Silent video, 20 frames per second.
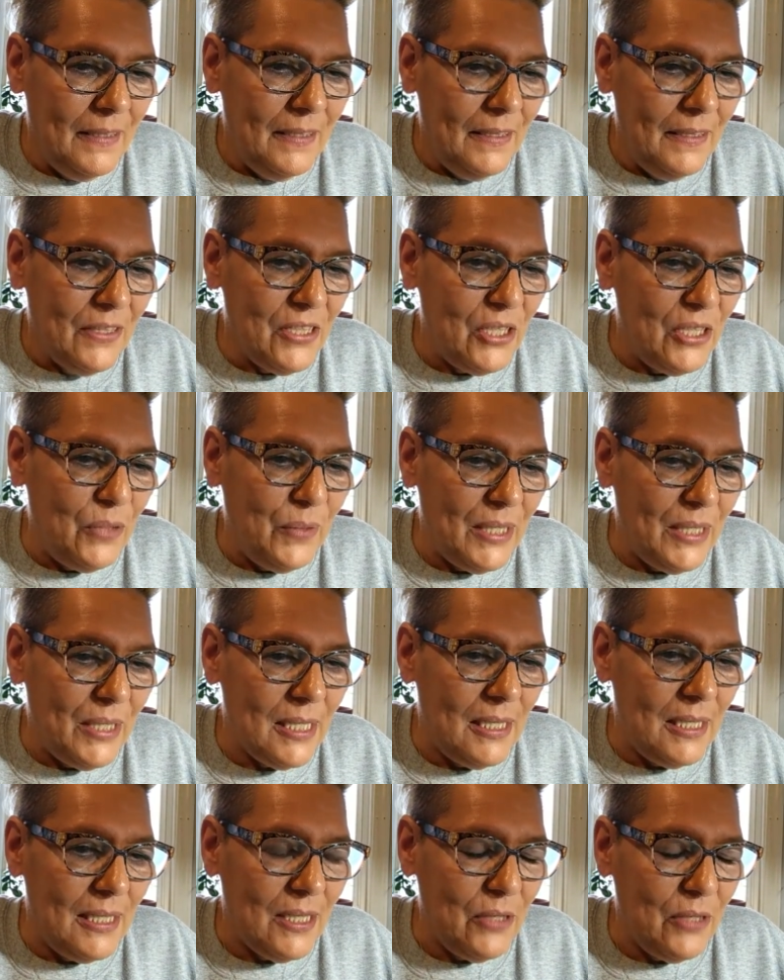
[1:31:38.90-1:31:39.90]
So it's
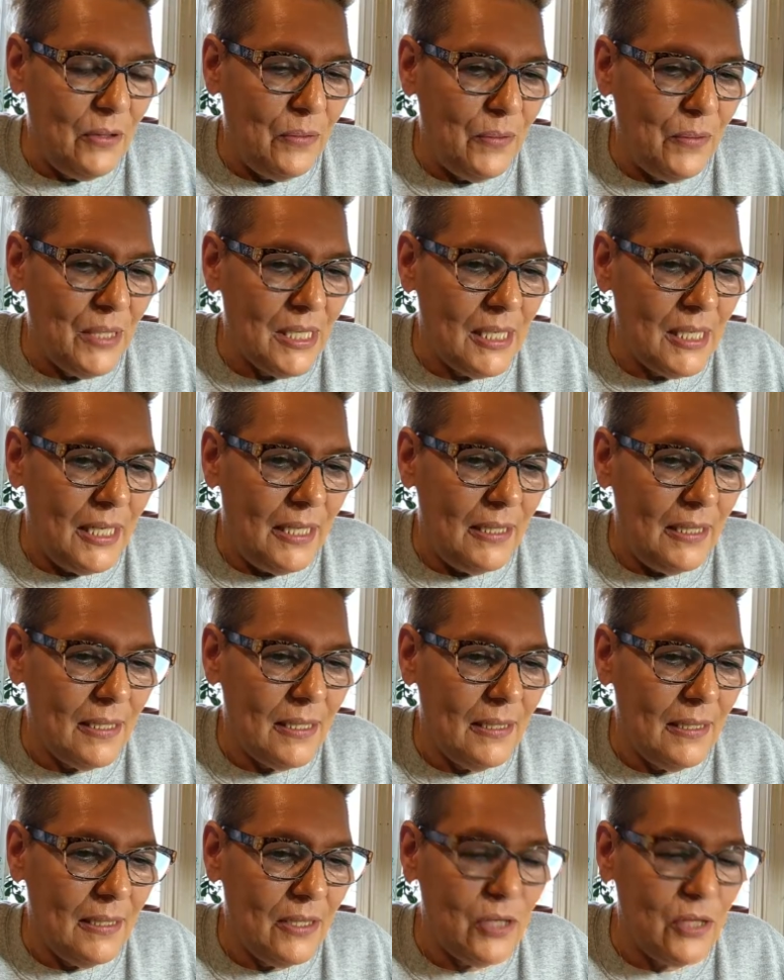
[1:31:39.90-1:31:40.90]
so it was nice.
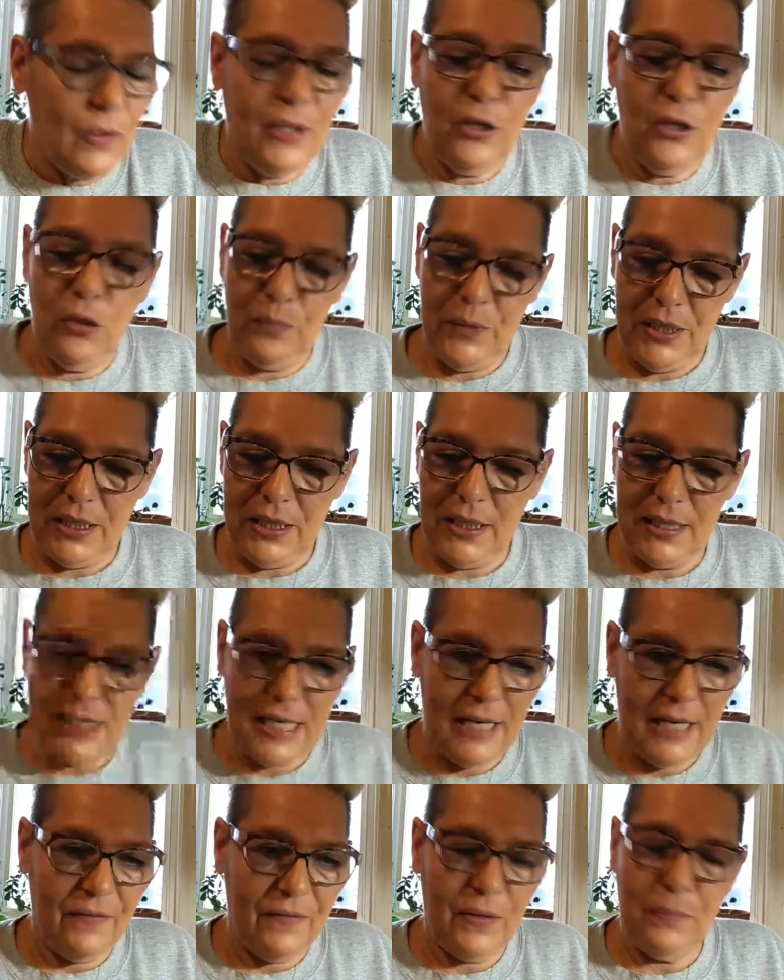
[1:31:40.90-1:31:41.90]
So I hope you guys
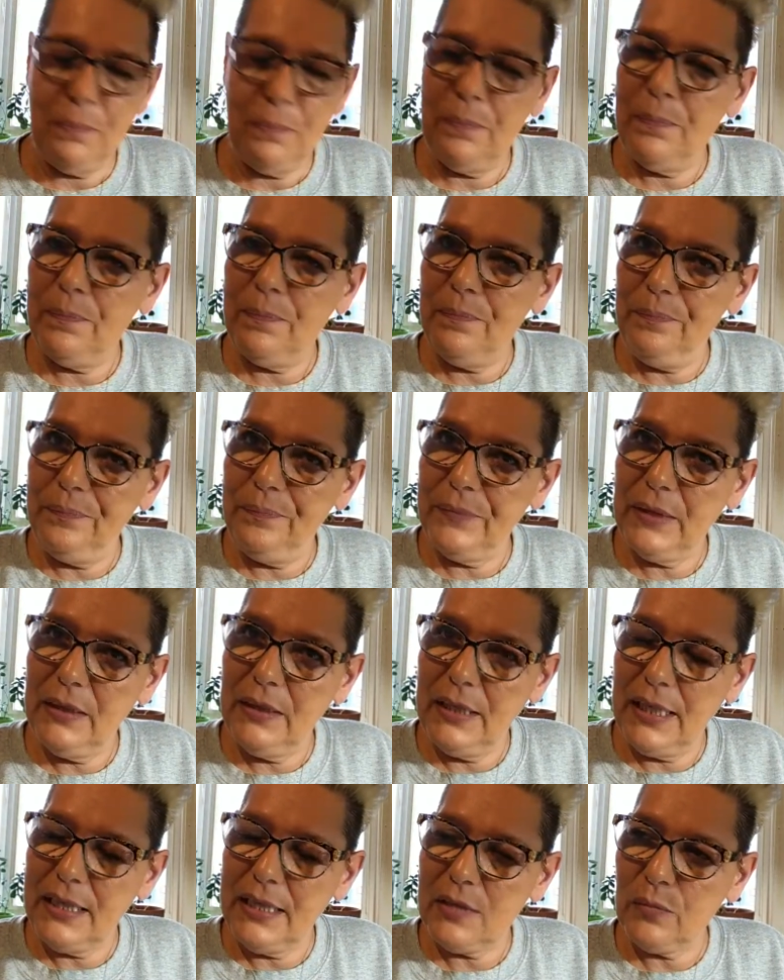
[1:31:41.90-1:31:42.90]
have a
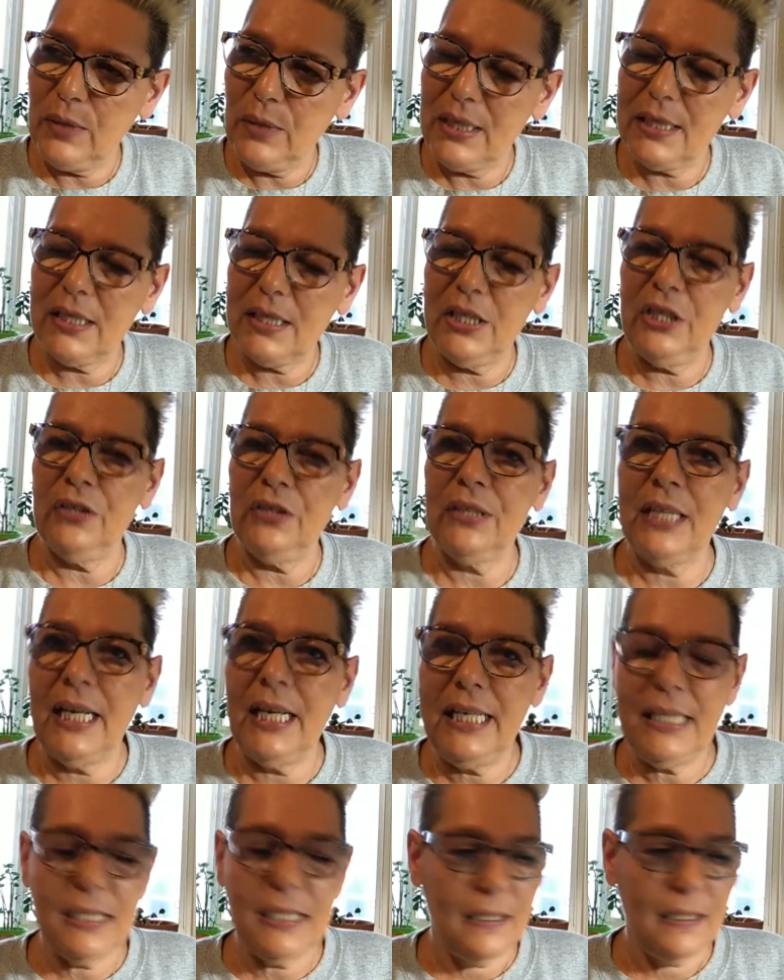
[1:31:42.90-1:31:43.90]
nice rest of your
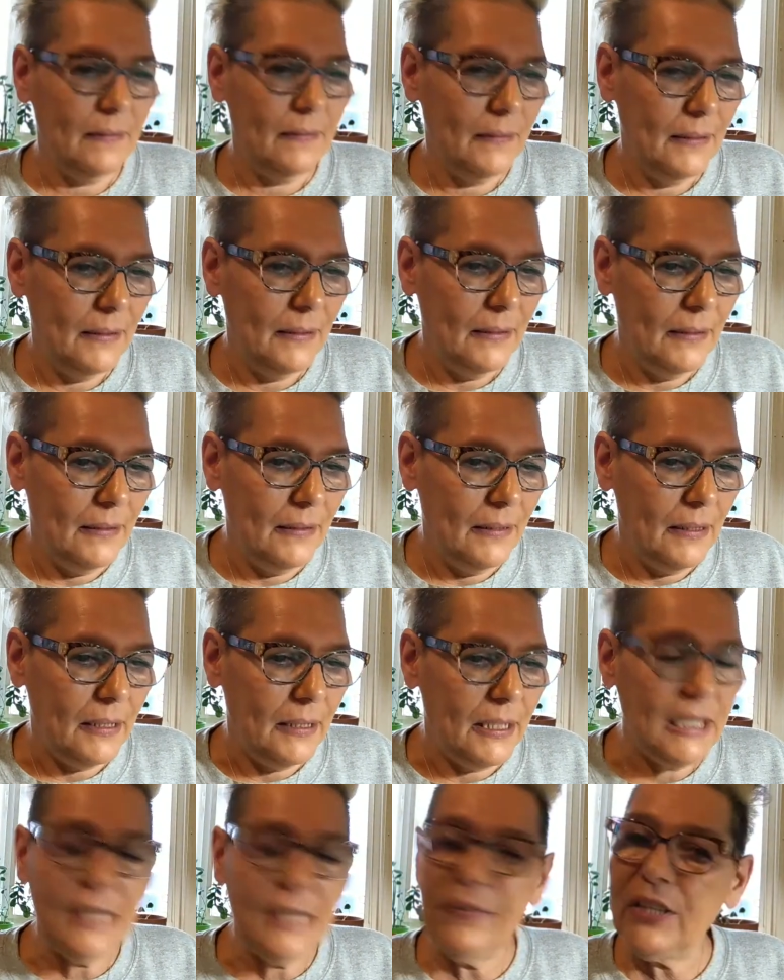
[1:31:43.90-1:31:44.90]
night. You
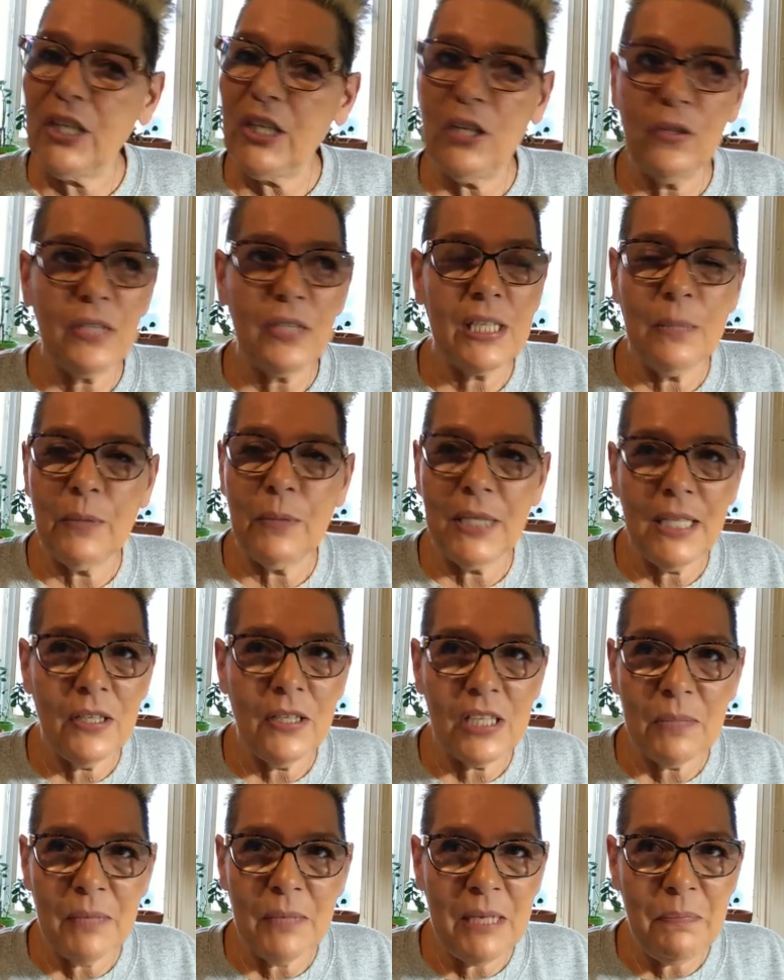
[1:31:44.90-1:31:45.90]
never know. Someone
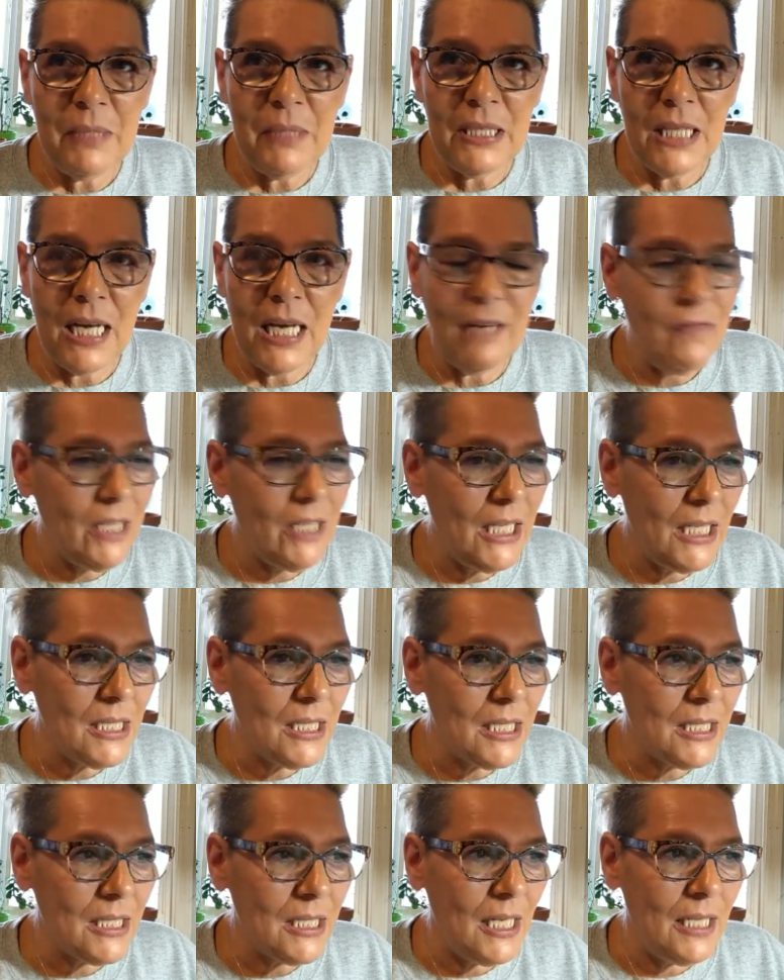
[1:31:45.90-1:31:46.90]
else might be alive again
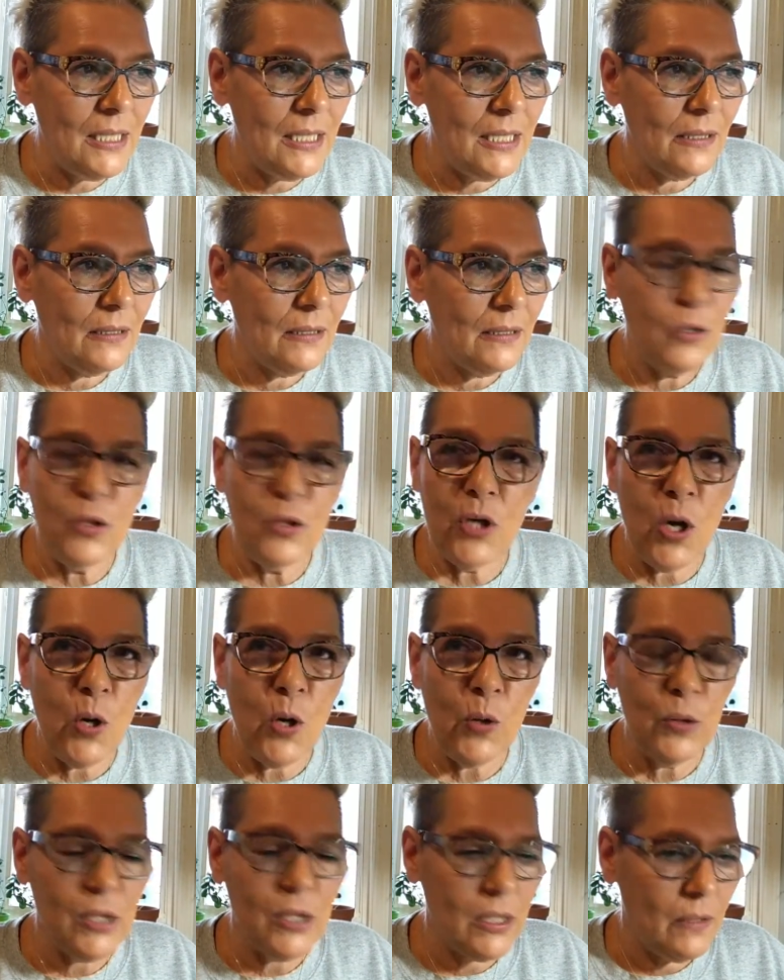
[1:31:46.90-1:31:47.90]
tonight. Who
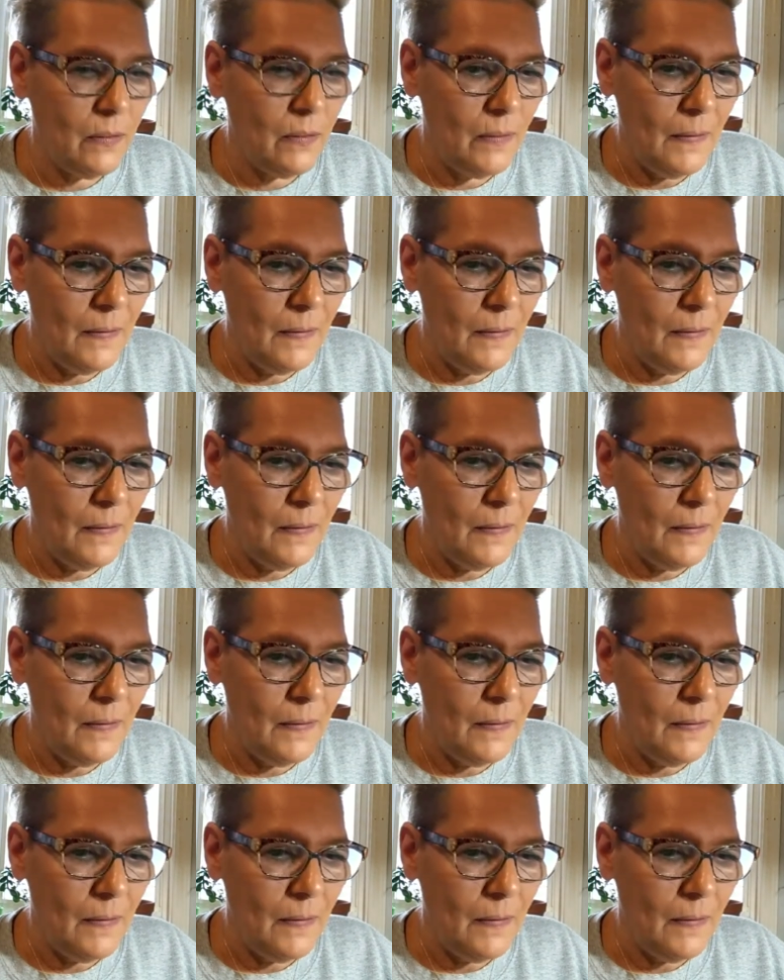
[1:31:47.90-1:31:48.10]
knows?